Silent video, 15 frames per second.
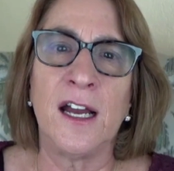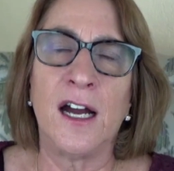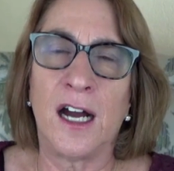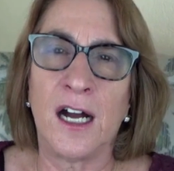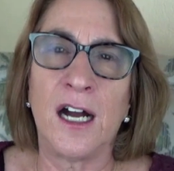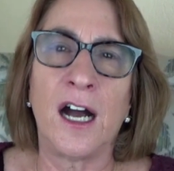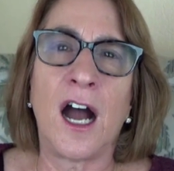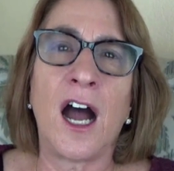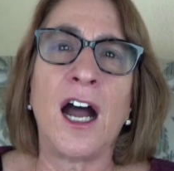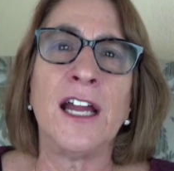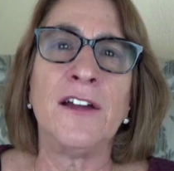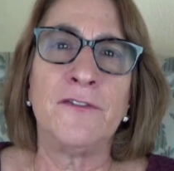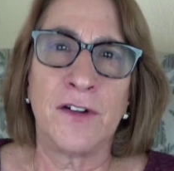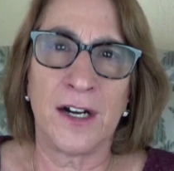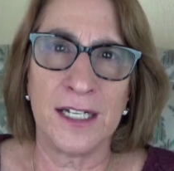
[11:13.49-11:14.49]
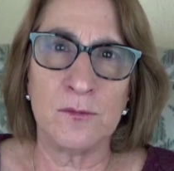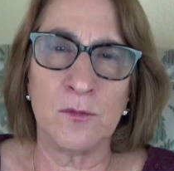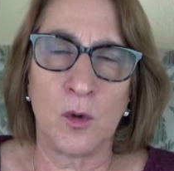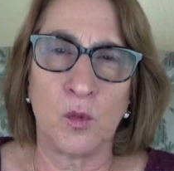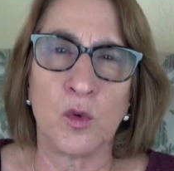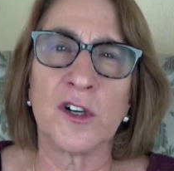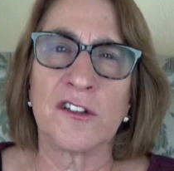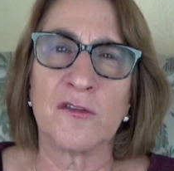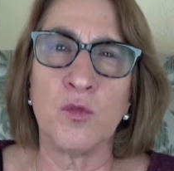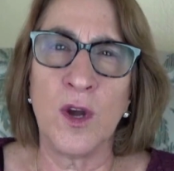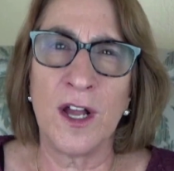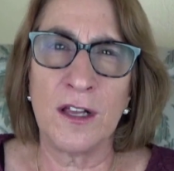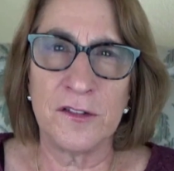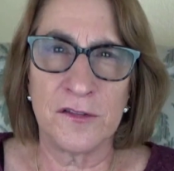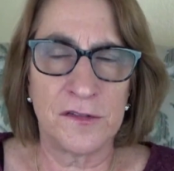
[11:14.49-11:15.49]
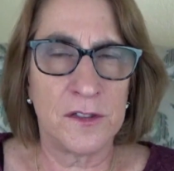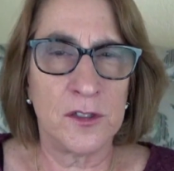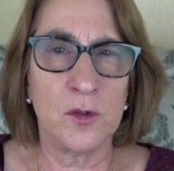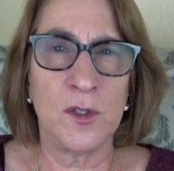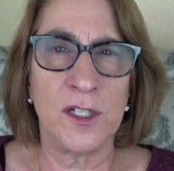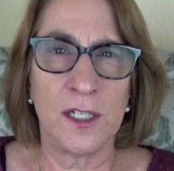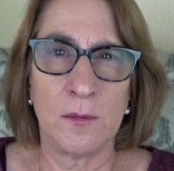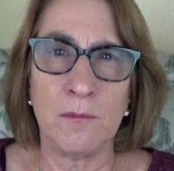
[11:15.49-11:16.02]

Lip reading: I find what works well is doing a